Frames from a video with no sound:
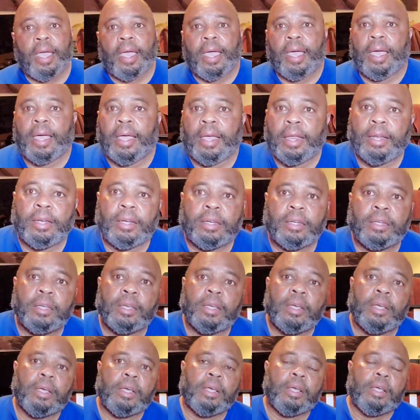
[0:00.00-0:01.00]
and
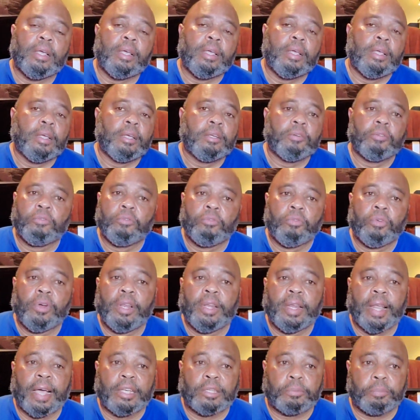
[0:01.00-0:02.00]

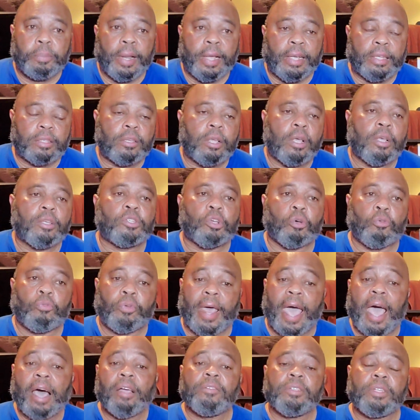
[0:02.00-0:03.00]
really nice place. So
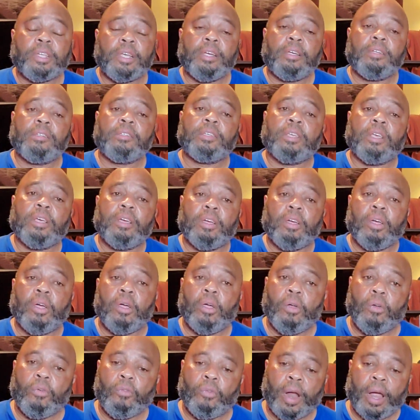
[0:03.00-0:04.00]
downstairs,
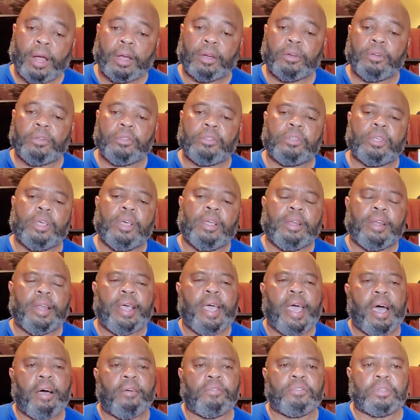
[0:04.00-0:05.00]
records. And
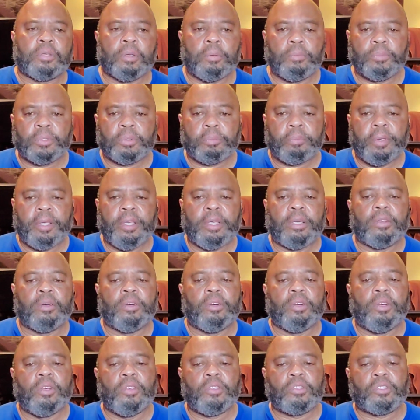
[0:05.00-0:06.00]
they have some
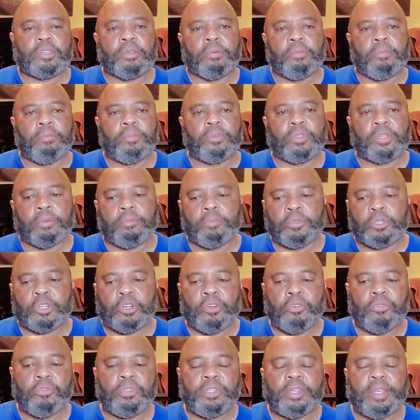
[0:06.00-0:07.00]
speakers, some
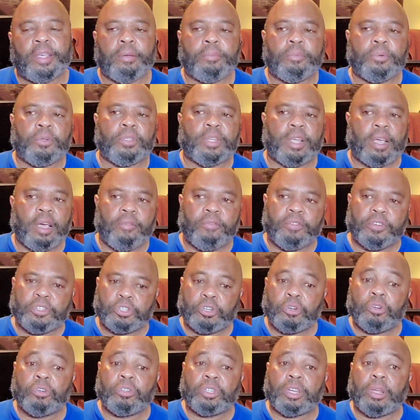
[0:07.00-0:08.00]
turntables. They have a
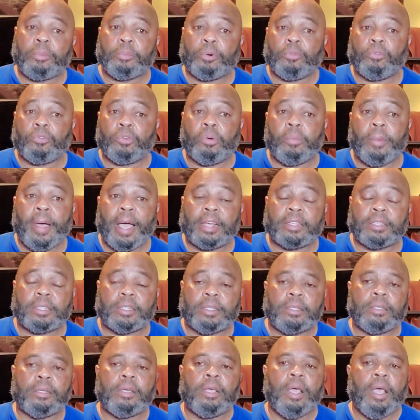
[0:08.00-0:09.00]
turntable room
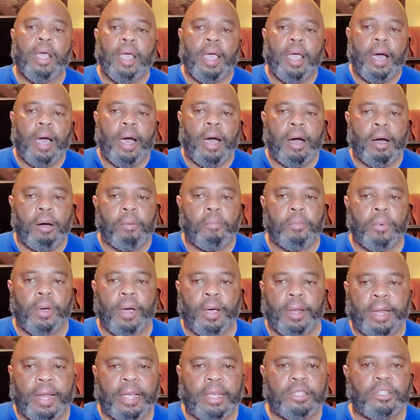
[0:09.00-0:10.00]
actually.
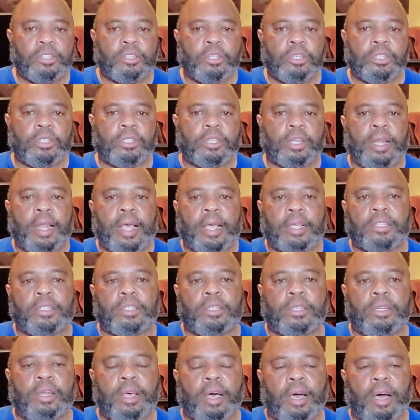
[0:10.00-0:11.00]
A nice, good
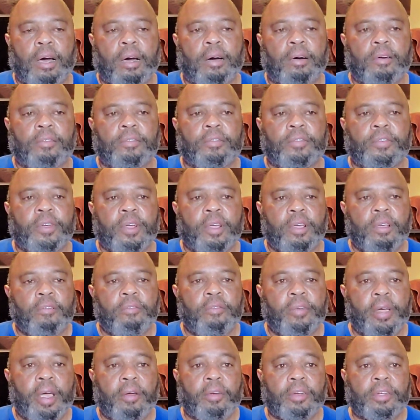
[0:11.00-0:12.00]
selection of
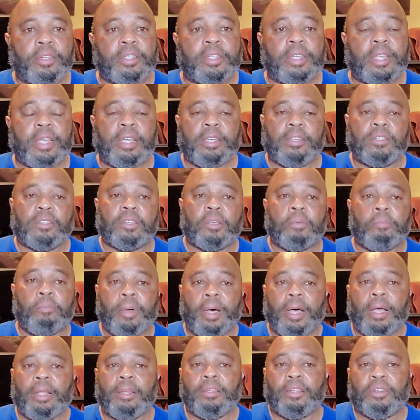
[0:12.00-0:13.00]
various things.
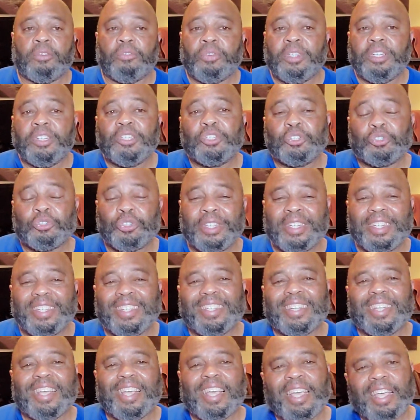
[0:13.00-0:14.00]
But the real
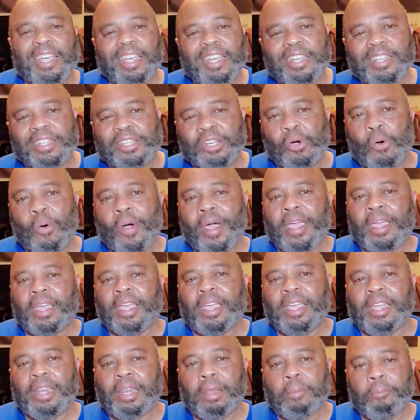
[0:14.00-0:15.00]
treat is
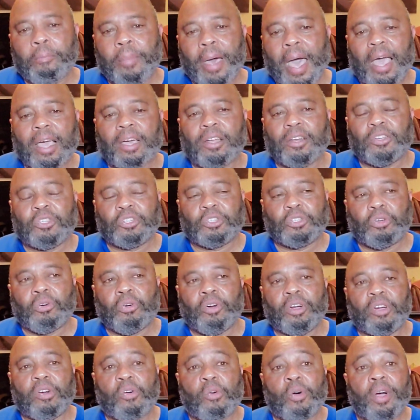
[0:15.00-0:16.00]
going in the back of the
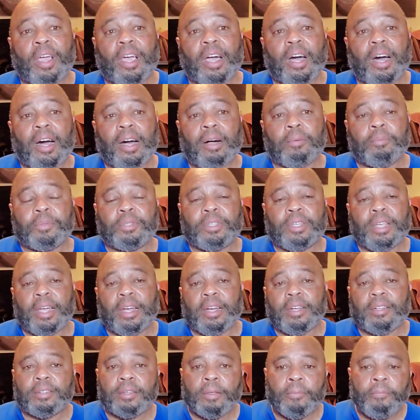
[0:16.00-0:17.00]
store and going
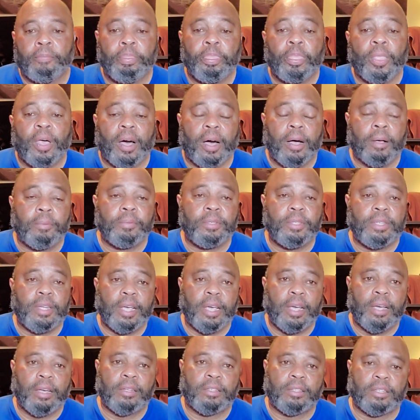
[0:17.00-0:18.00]
upstairs.
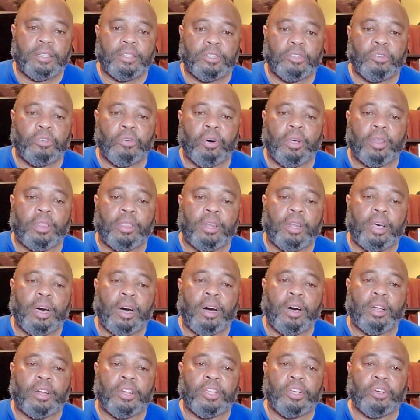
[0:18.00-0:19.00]
Upstairs is Northern
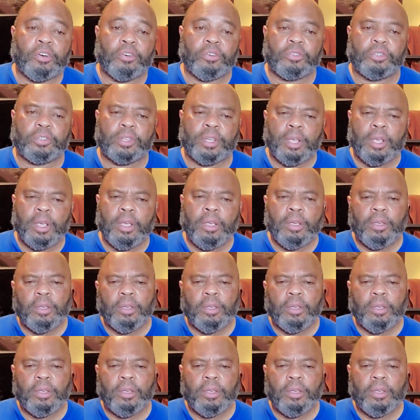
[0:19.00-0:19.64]
Audio's.